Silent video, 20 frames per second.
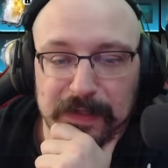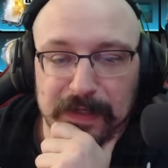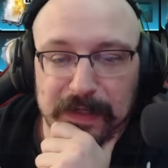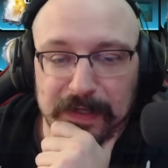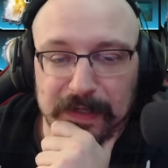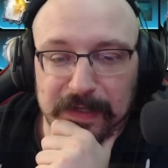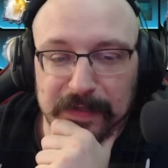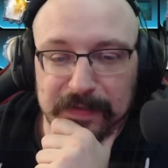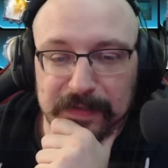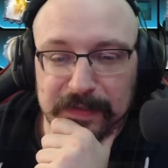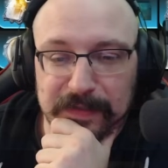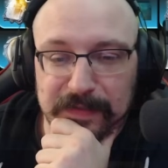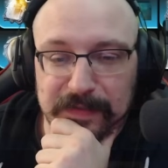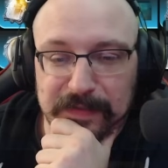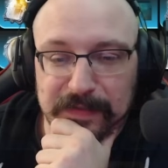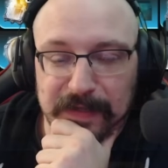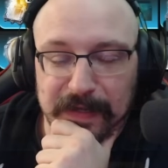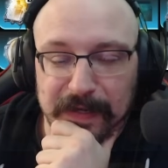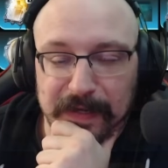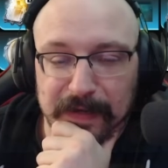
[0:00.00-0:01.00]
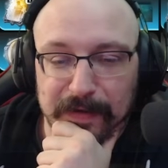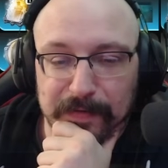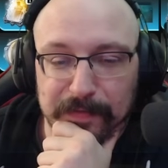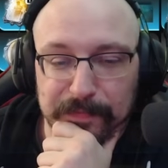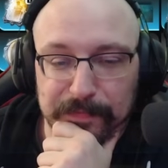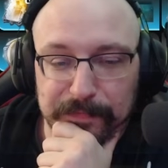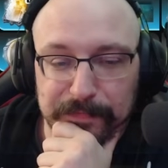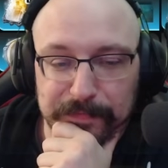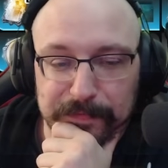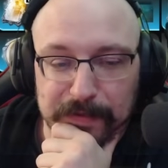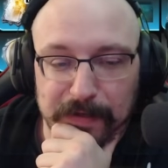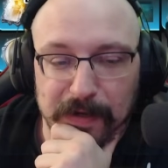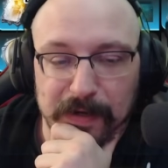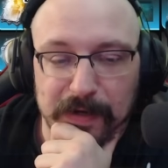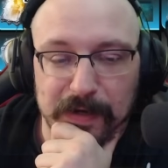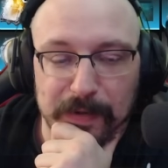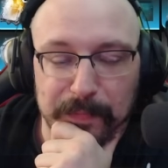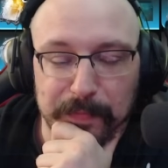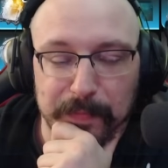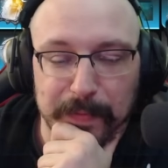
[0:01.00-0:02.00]
Uh, these have gone
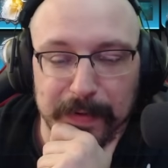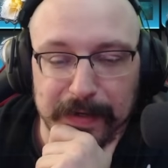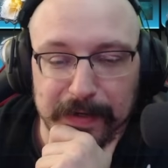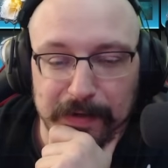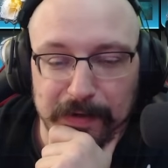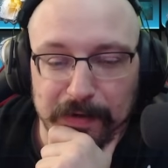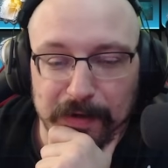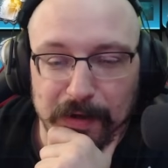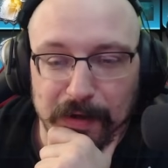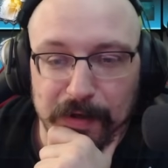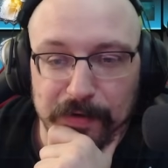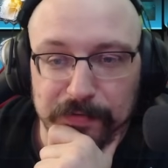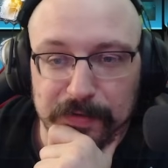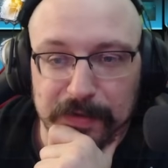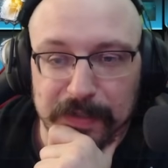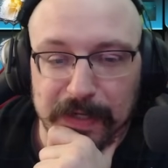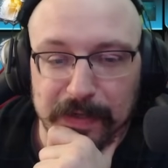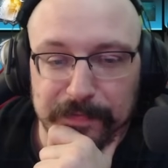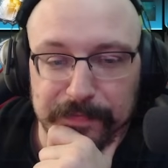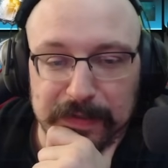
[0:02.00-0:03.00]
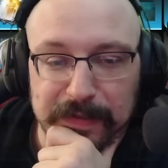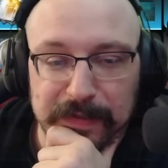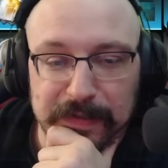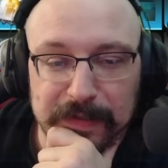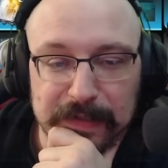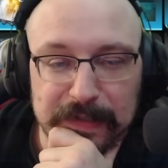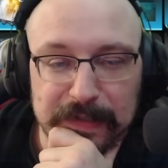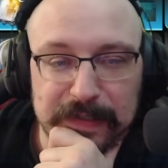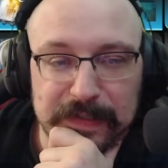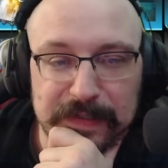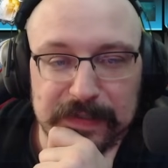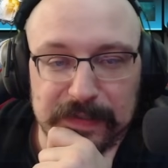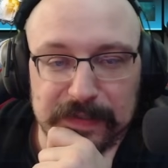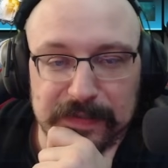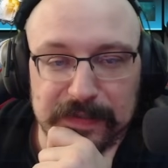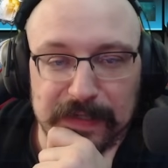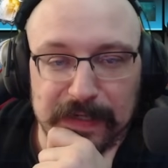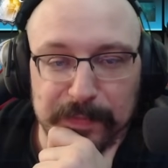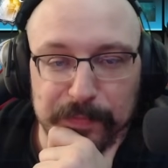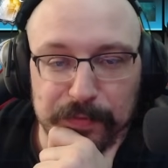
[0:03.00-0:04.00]
up by one hundred F E
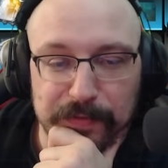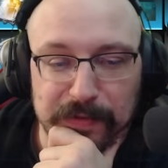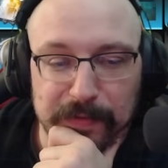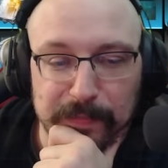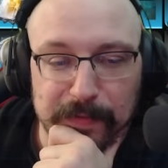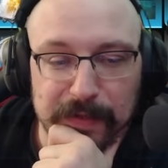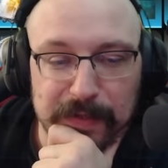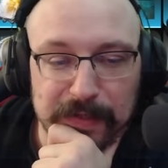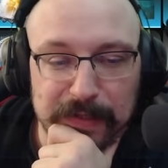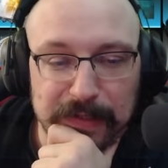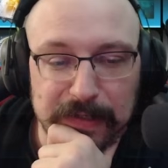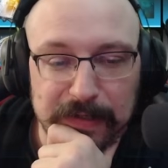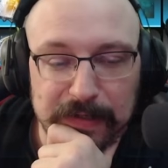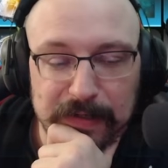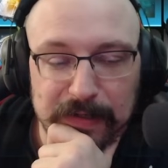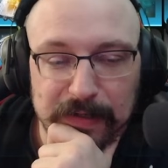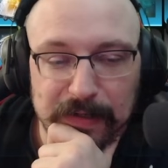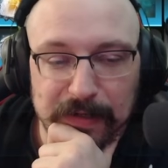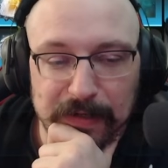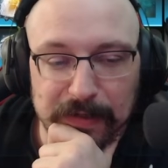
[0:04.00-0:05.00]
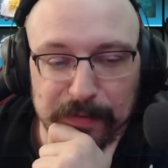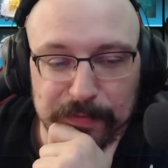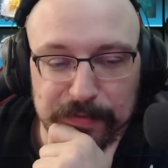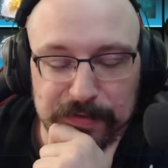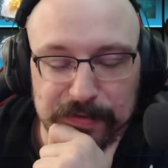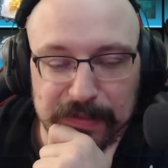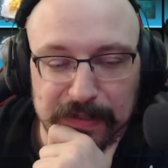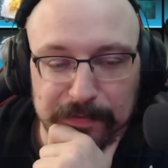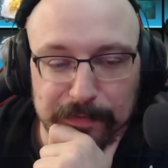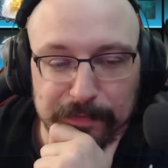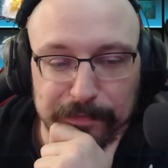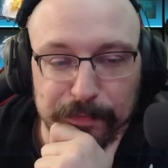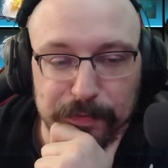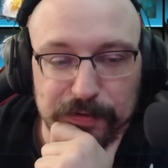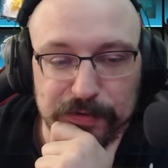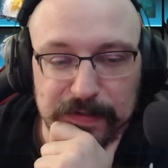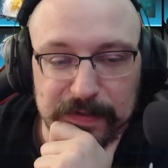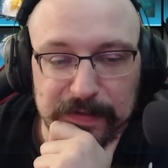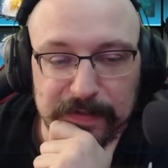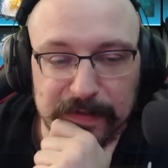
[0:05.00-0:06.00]
since I put them on, uh, which is kind of
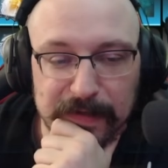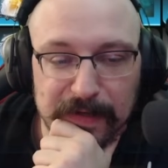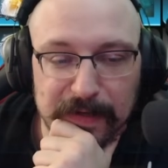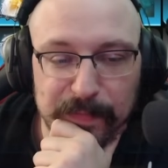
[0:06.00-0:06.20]
unfortunate.